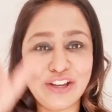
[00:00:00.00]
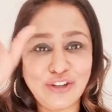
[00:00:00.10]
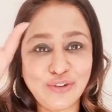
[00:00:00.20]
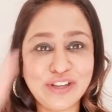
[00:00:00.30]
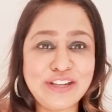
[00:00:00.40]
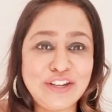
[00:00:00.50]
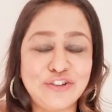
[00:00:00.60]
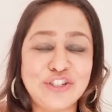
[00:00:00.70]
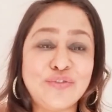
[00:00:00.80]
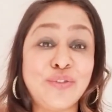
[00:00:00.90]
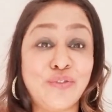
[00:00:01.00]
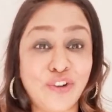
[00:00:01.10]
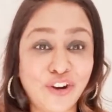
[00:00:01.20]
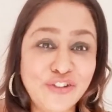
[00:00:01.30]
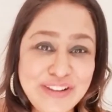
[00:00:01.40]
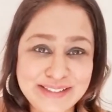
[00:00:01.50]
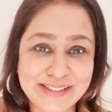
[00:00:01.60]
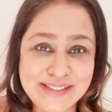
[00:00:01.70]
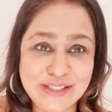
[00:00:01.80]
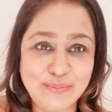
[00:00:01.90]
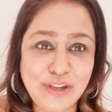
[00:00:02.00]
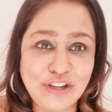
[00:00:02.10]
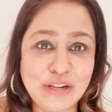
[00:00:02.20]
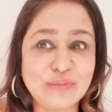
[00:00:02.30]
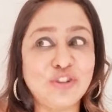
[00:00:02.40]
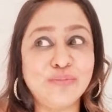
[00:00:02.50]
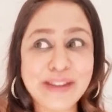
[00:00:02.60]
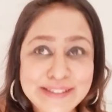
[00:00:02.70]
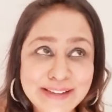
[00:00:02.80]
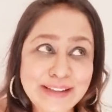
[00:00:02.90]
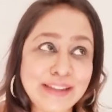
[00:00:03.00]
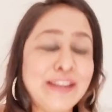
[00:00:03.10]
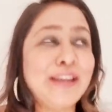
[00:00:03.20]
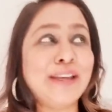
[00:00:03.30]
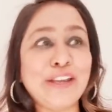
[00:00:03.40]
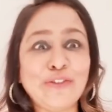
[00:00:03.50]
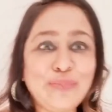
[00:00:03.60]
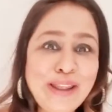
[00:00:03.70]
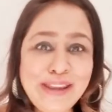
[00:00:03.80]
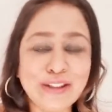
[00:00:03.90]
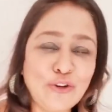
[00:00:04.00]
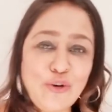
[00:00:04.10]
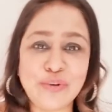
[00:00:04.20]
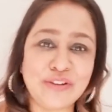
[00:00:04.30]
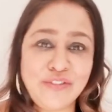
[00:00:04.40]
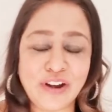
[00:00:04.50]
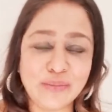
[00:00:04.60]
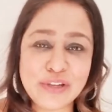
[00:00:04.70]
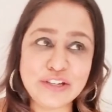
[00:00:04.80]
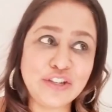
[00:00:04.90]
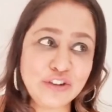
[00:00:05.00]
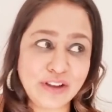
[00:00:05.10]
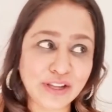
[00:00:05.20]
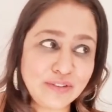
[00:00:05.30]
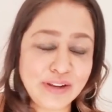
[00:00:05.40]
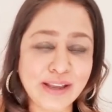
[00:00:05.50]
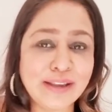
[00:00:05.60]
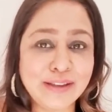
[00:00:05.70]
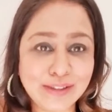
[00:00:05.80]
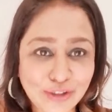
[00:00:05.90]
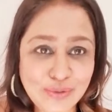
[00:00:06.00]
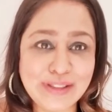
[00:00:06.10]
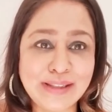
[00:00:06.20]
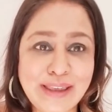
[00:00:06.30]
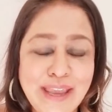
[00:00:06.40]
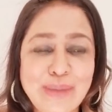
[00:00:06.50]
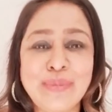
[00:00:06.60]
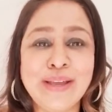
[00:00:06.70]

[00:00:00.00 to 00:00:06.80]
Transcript: You'll get noticed for the wrong reasons in the pendulum. So basically, if you're playing in the corporate environment, you're kind of like, you're in the game,